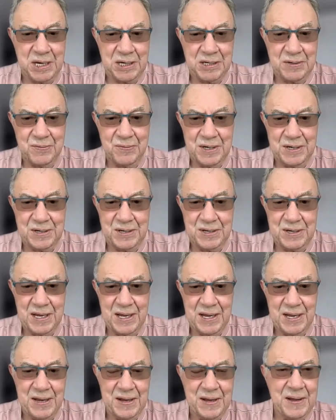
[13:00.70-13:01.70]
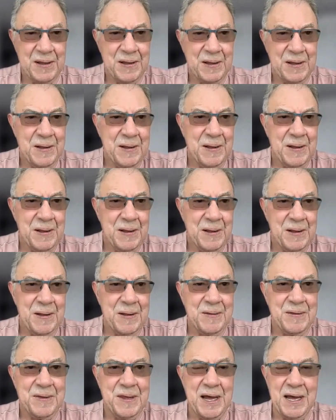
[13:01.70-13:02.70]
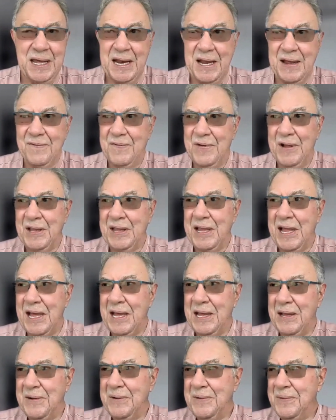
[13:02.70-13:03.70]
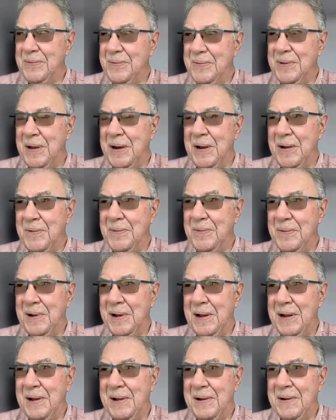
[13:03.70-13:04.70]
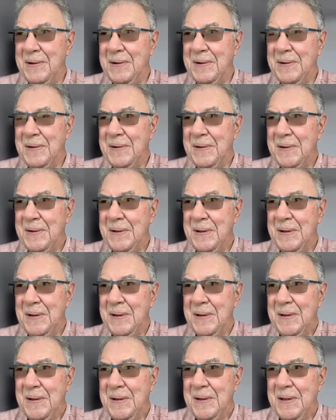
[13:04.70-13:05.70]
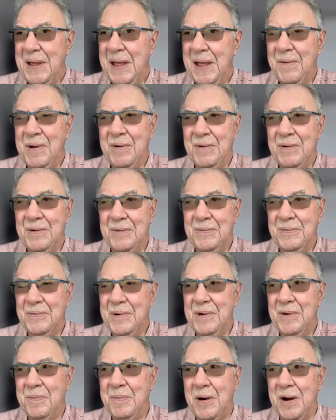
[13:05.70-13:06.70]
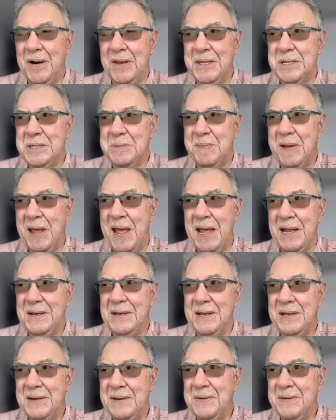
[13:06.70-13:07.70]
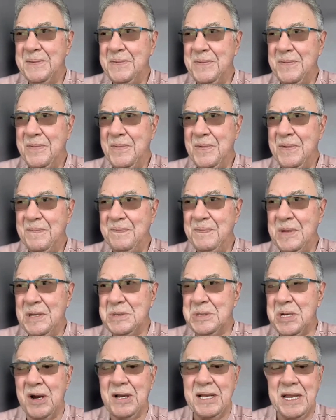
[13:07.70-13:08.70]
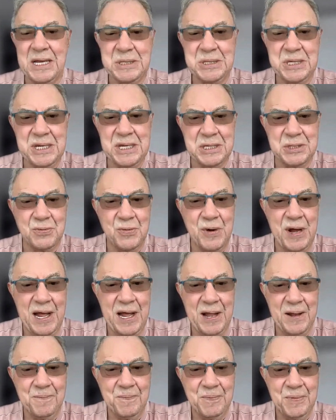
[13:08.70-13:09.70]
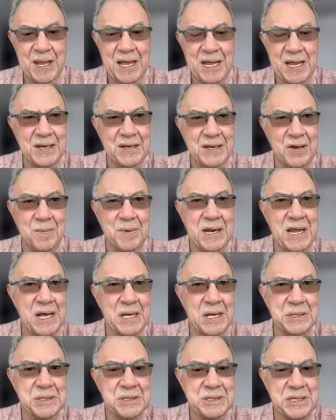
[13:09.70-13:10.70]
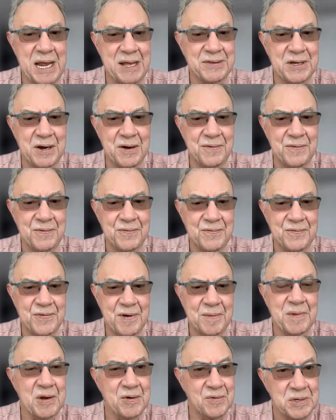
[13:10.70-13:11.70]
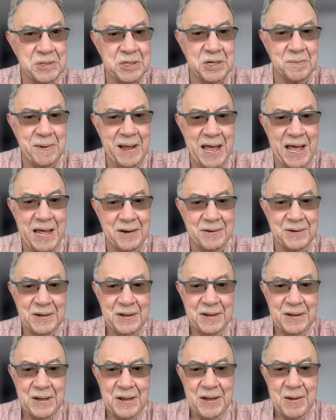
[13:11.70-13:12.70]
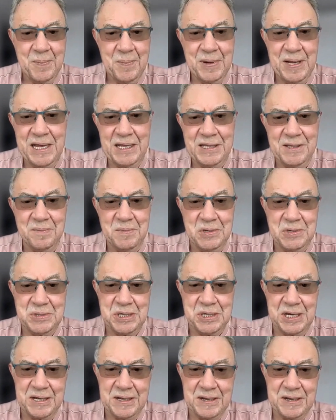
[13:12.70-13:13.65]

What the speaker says: when Doug and I felt like, hey, we were part of this band, and it's our legacy as well. And nobody else is out there from the original band playing the music.